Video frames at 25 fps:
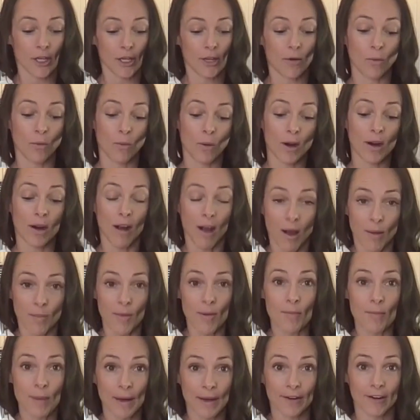or
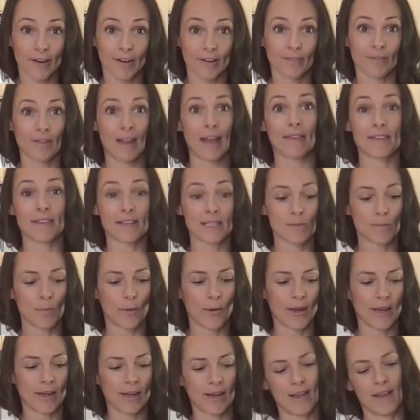almond butter at this
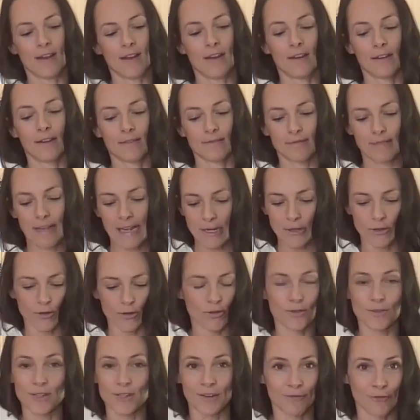point in
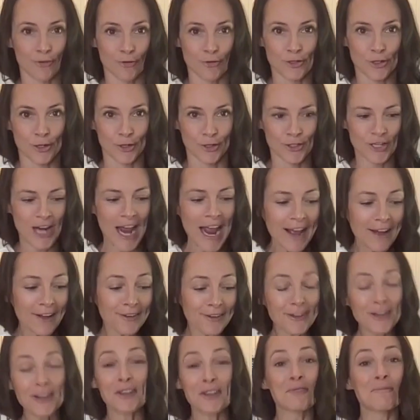introducing food to your
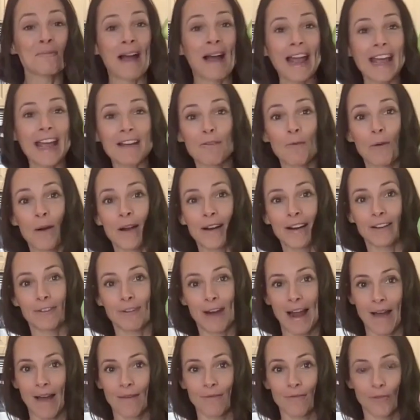child, you might want to
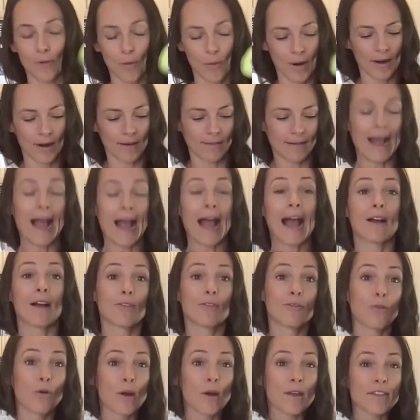grab 1/4
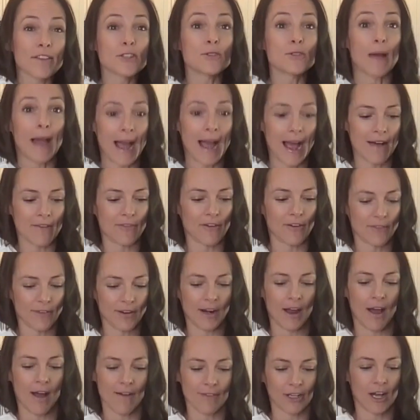to 1/2 of
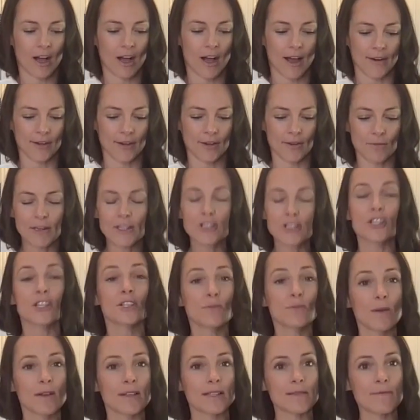an avocado. We just
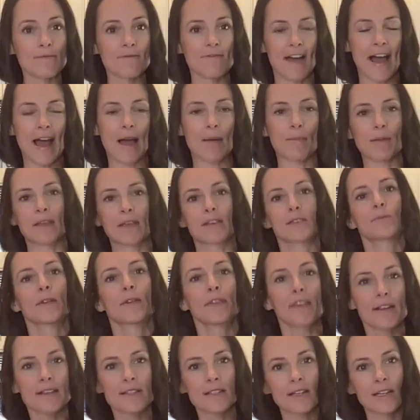want some fat, because what
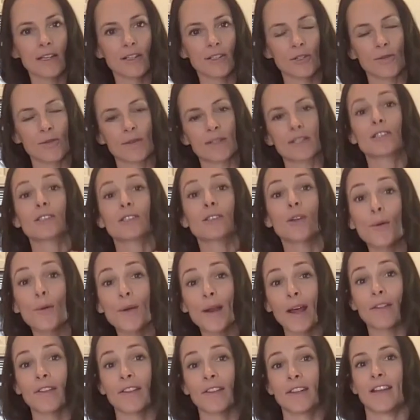that's going to do is slow
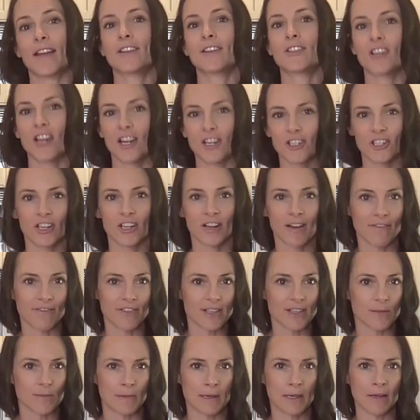down the digestion of
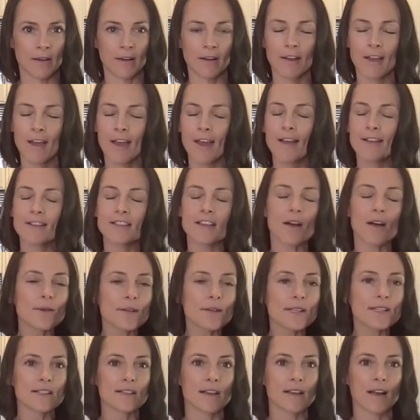this meal. It's
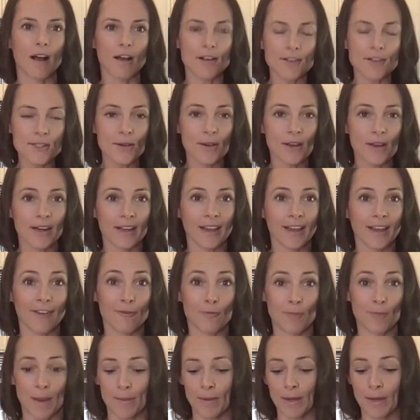always also going to
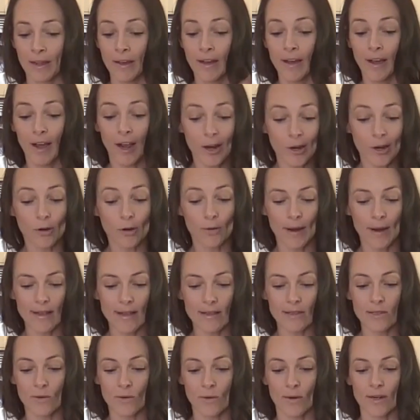give baby a
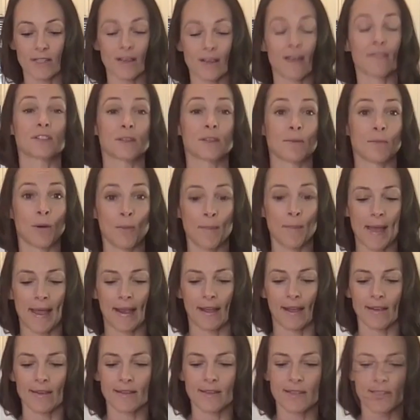great source of some
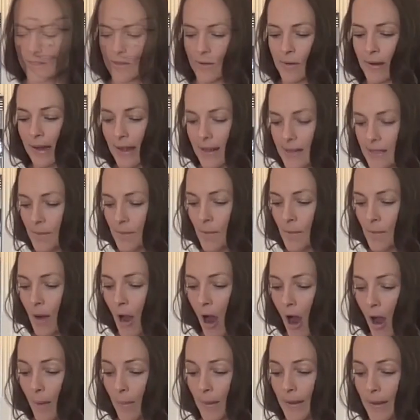omegas. So we got some
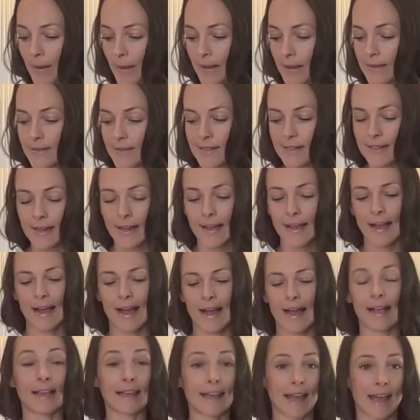almonds.
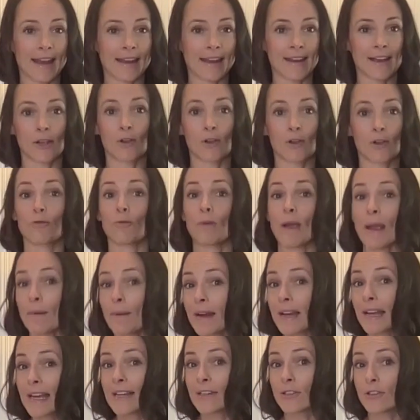Again, great way to
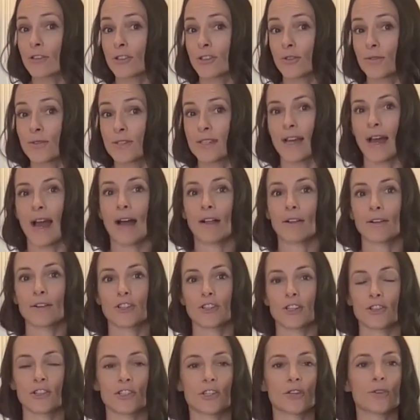introduce
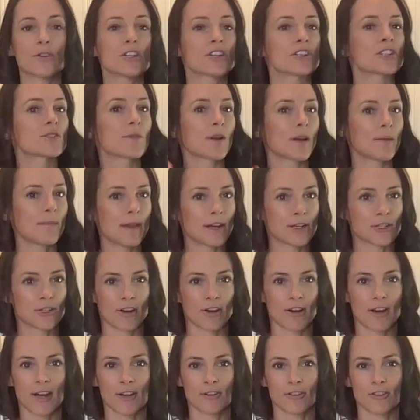allergens too. You just want to make sure
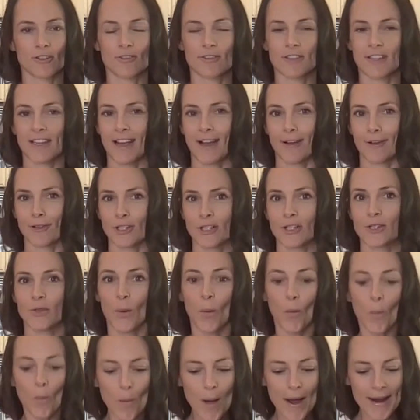you're introducing allergens
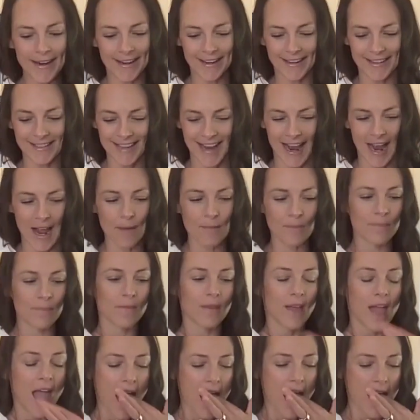one at a time.
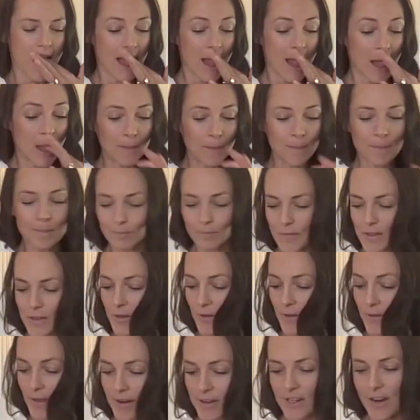
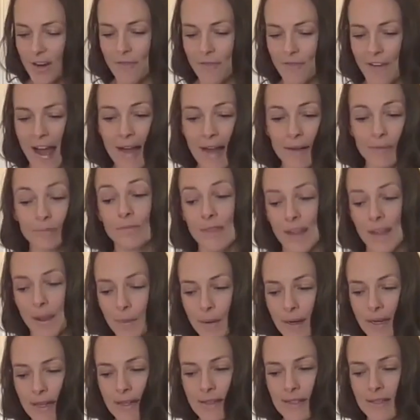So there's our fat. Now
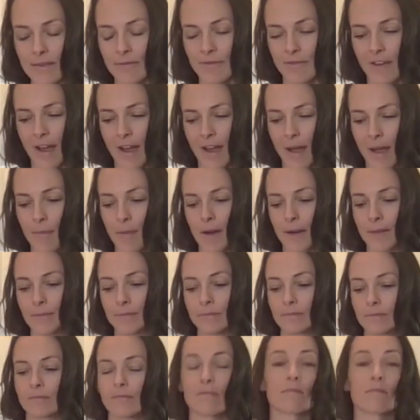we need some fiber:
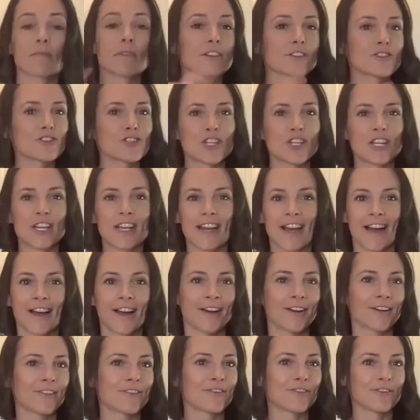chia,
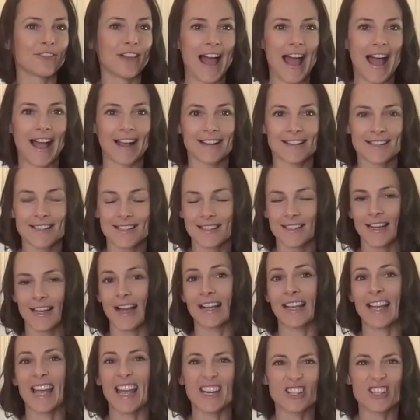flax,
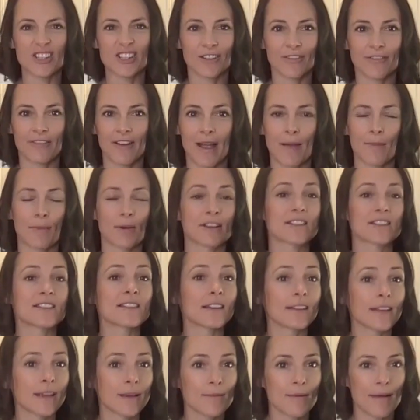acacia fiber,
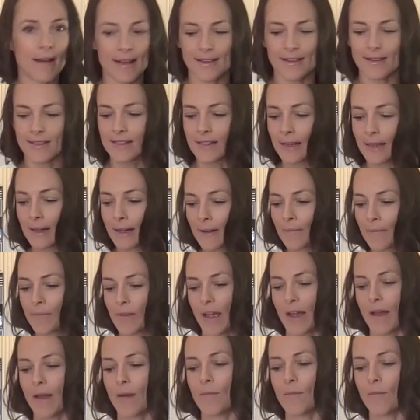psyllium husk.
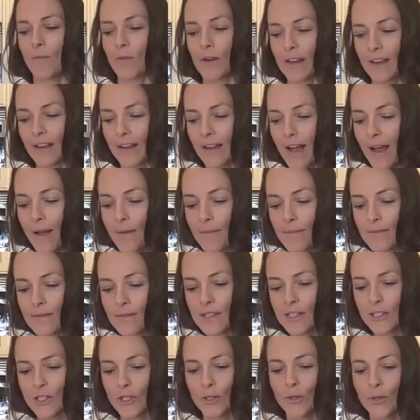When it
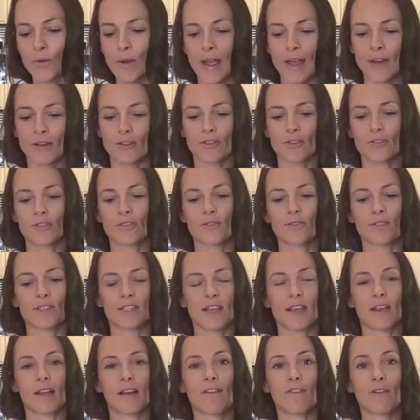comes to
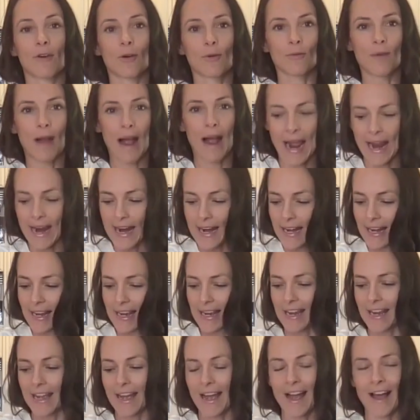introducing a
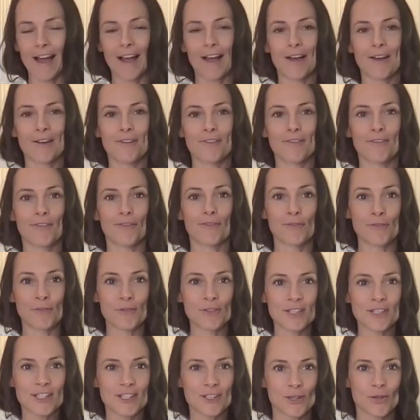variety of
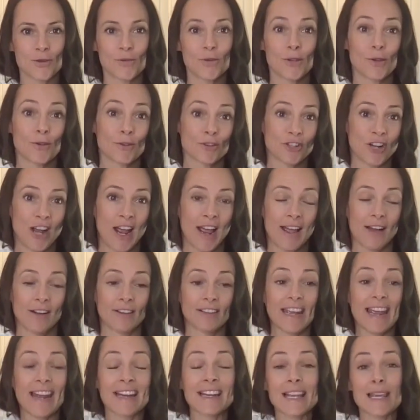foods to your
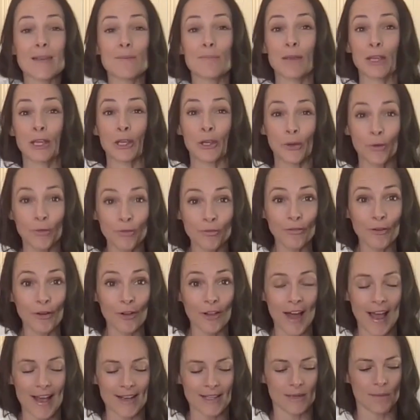child and keeping you
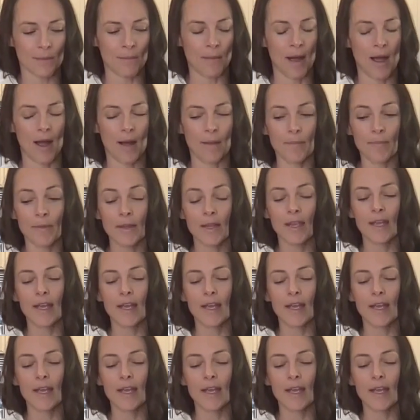full as a mom,